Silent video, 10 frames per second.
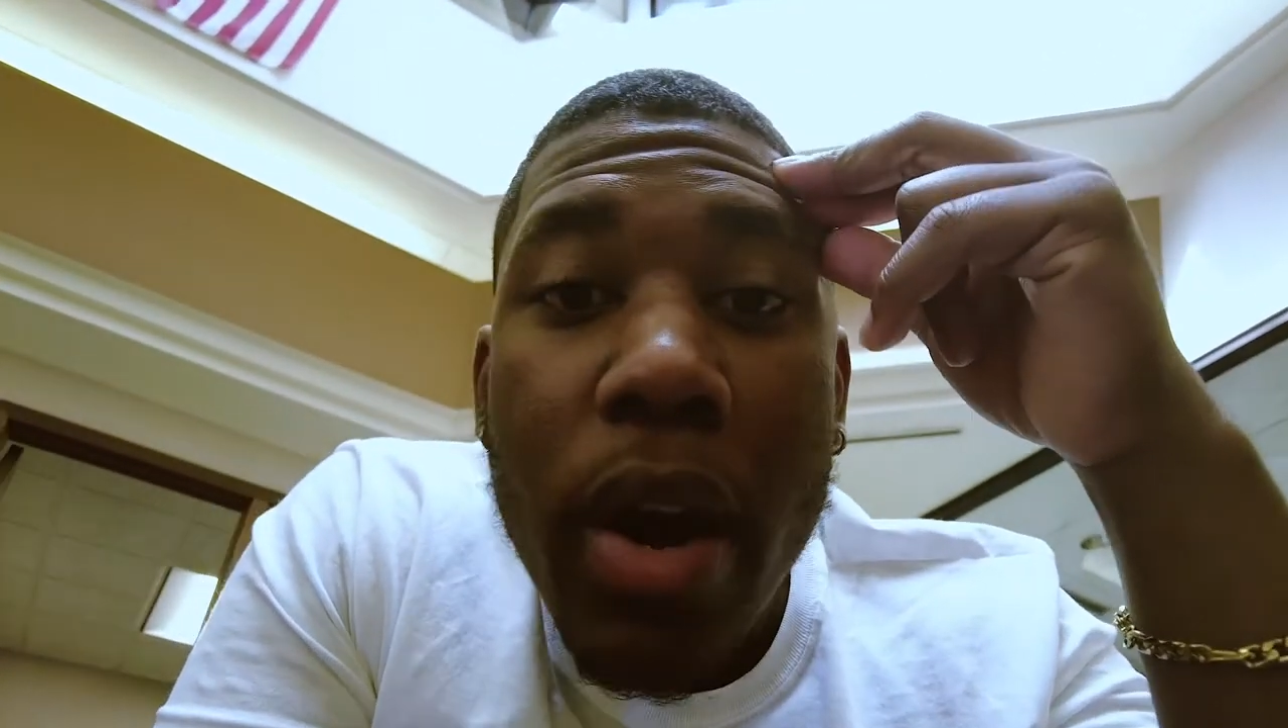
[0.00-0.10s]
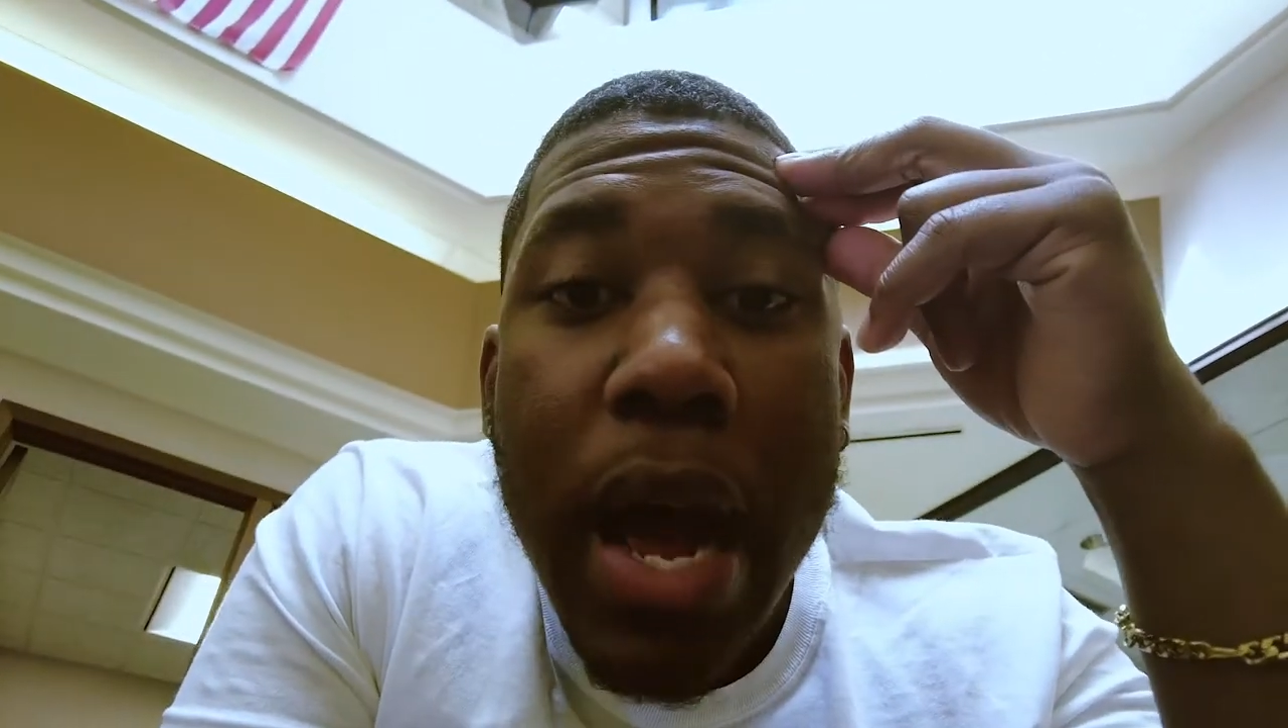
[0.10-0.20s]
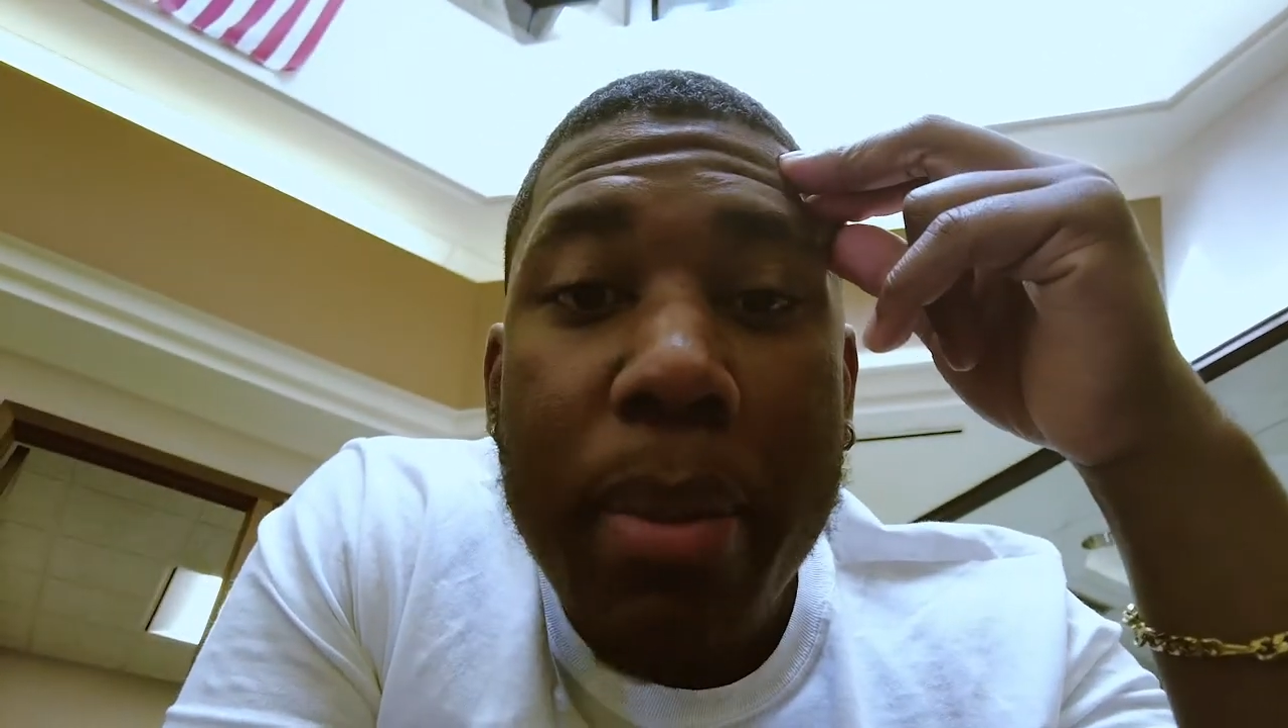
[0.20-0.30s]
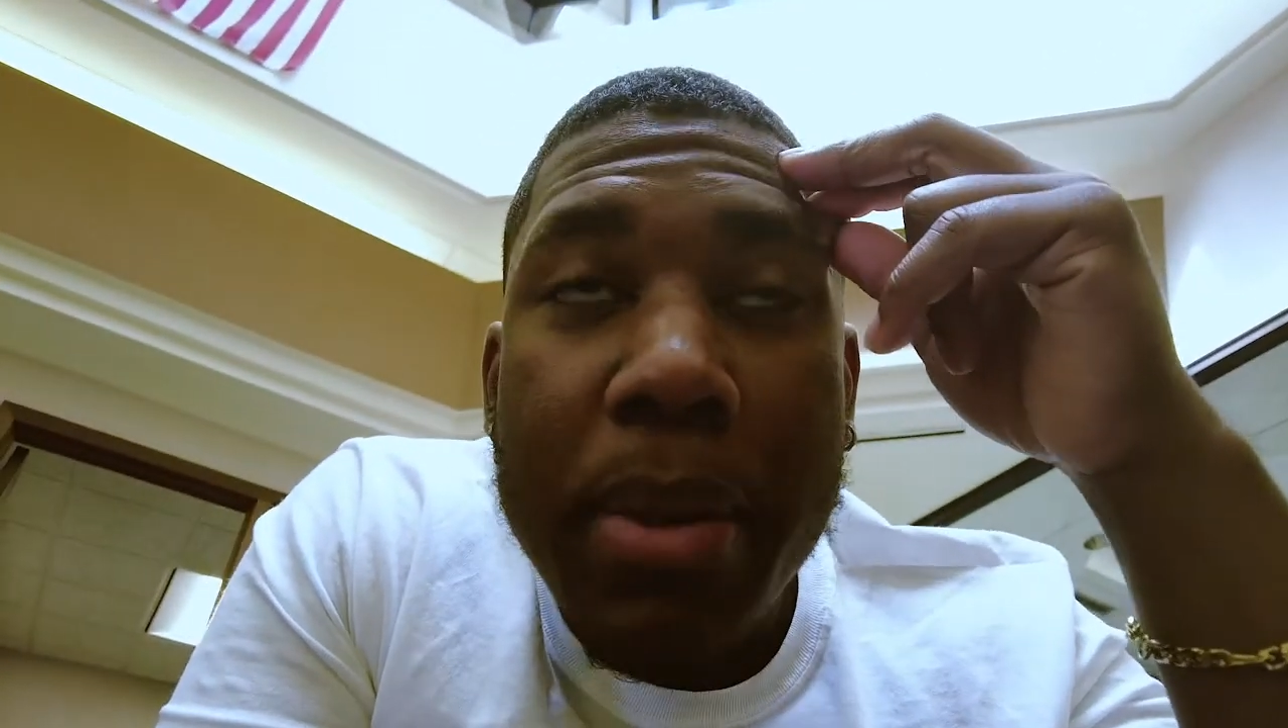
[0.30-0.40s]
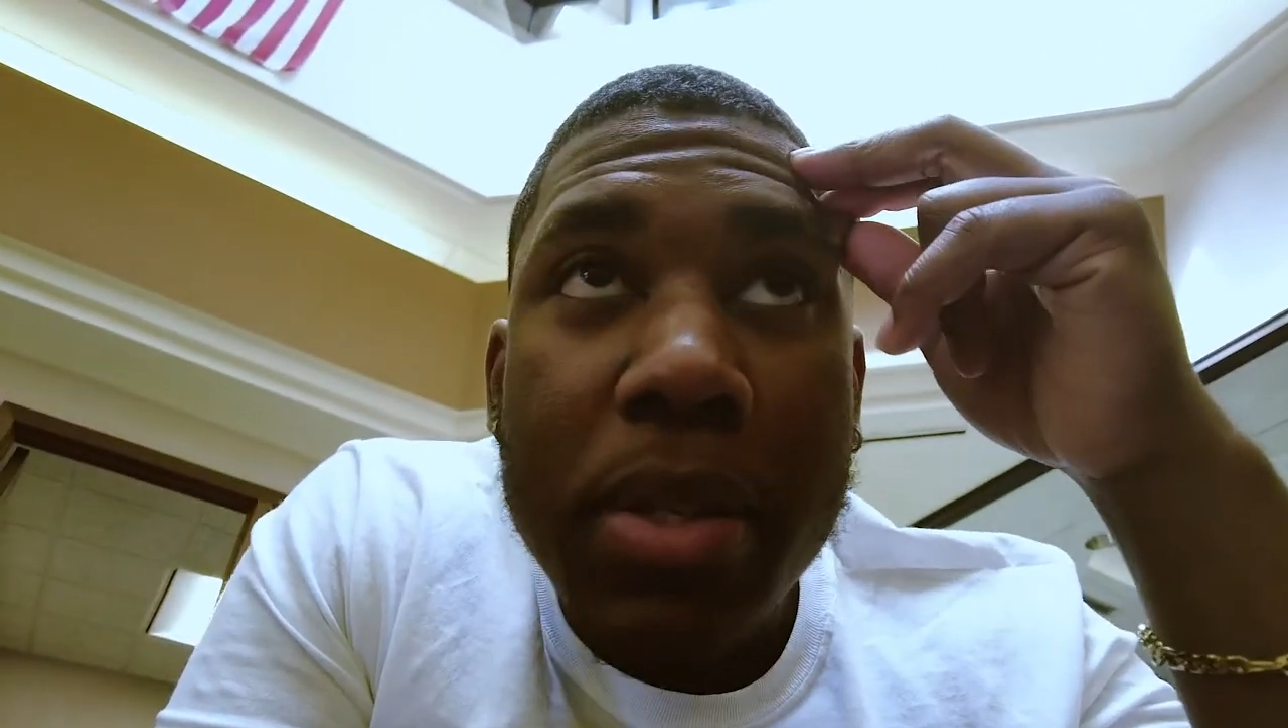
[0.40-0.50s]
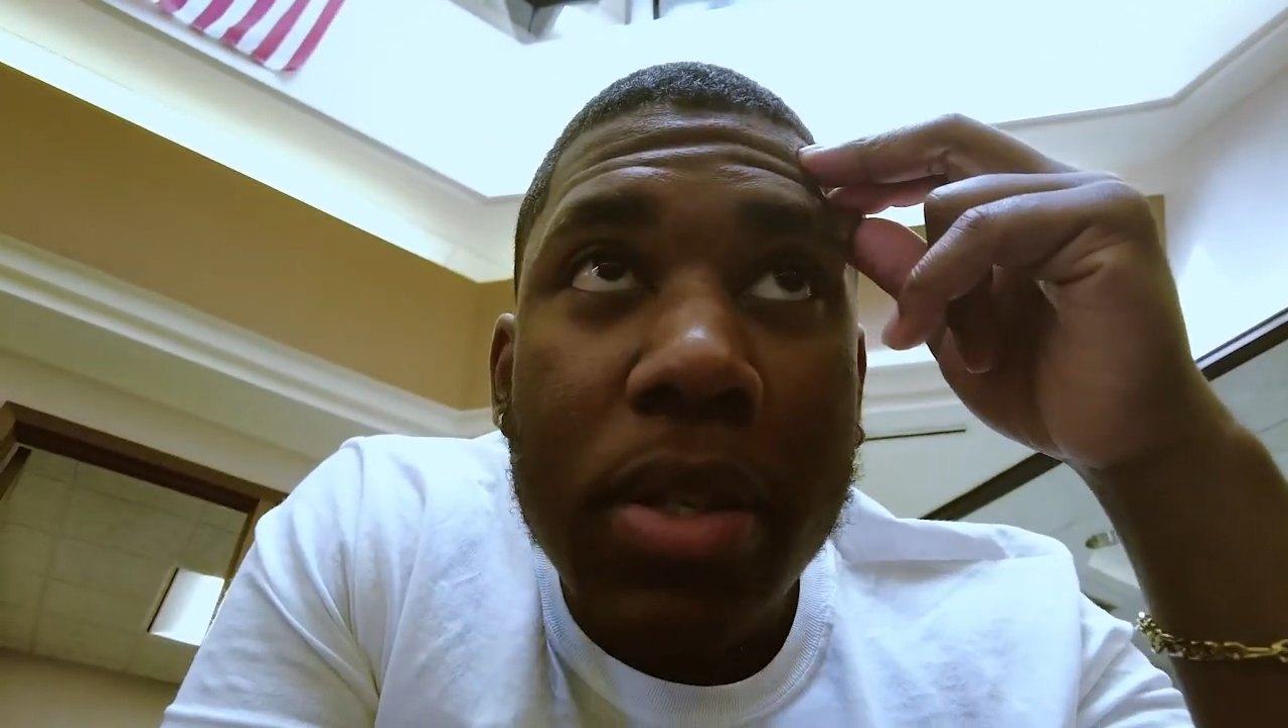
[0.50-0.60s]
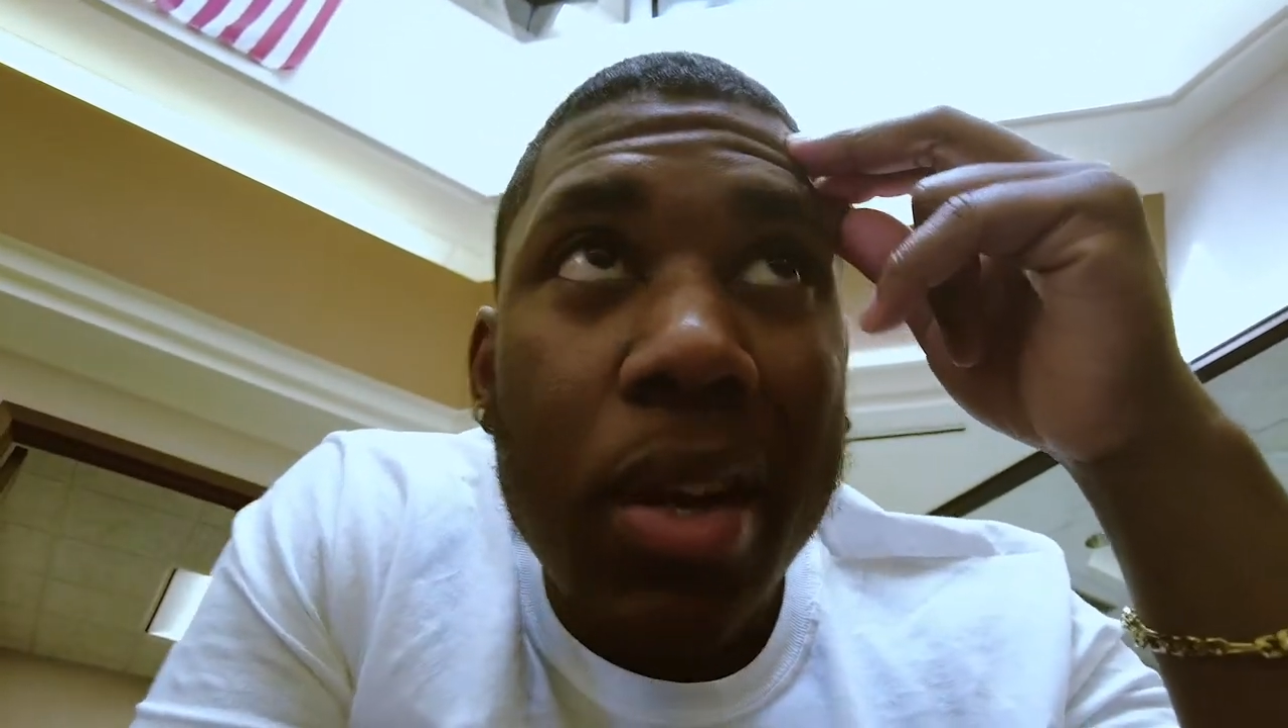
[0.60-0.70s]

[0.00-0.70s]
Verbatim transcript: happens.